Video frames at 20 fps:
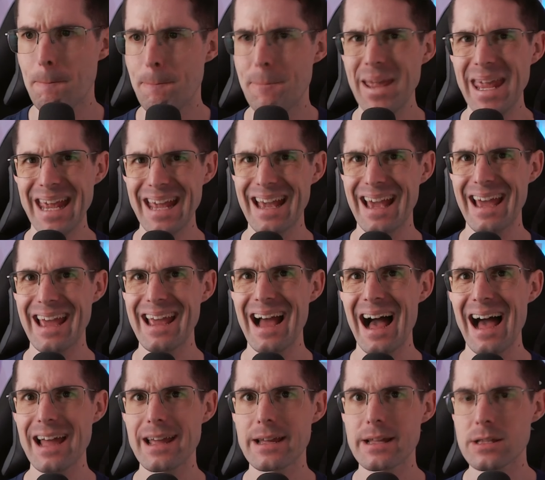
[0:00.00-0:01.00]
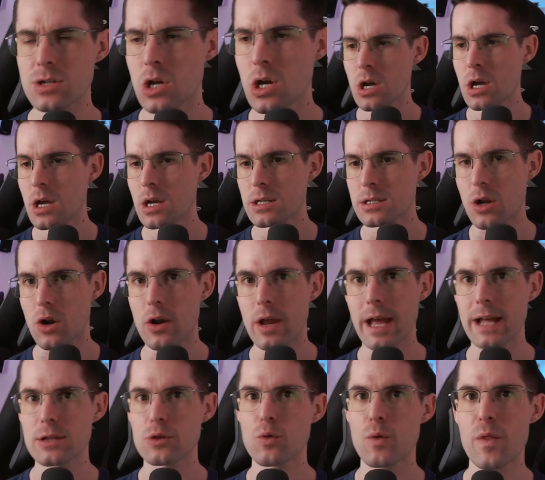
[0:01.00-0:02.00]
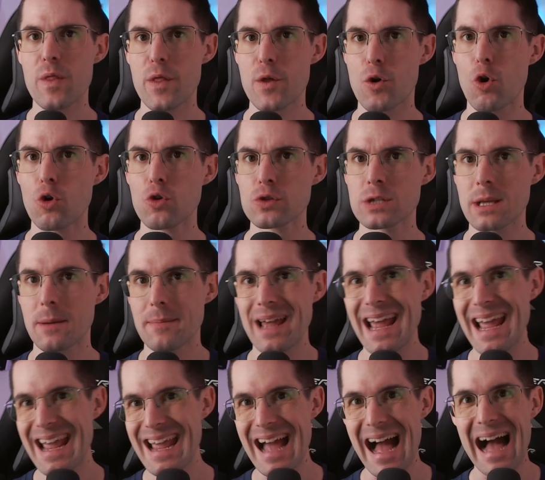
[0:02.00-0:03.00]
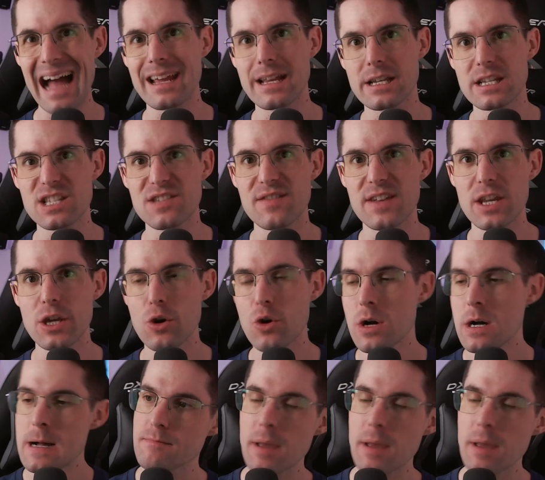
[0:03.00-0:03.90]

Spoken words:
Bing AI it. Sorry, I had to throw some AI in this video.